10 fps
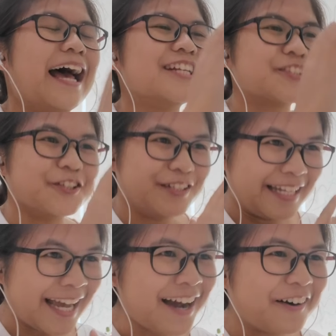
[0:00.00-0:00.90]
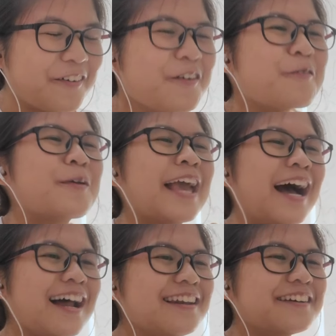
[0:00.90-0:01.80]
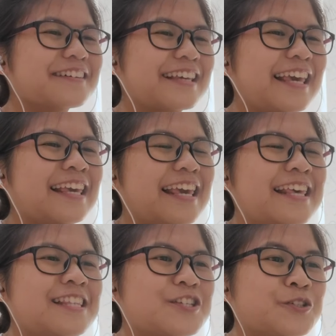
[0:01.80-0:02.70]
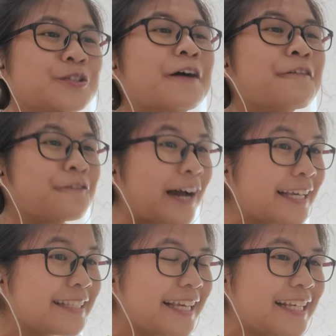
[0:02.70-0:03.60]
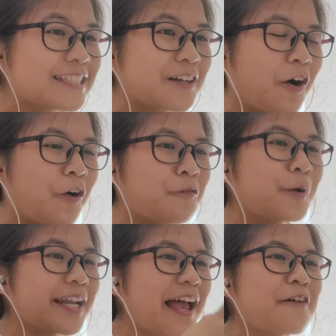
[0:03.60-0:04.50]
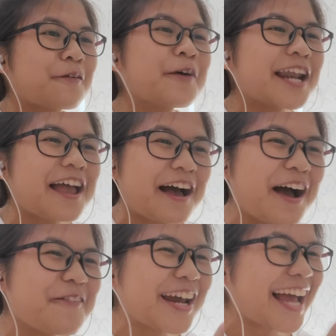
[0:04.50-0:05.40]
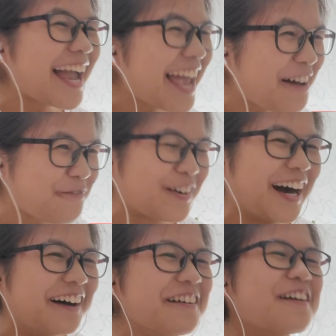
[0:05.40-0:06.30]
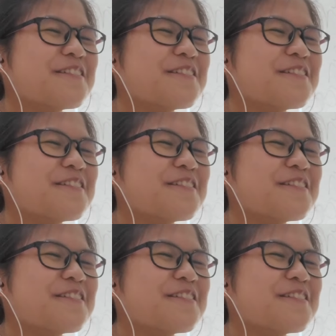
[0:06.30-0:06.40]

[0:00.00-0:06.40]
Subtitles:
So now we are looking into the findings of what I have found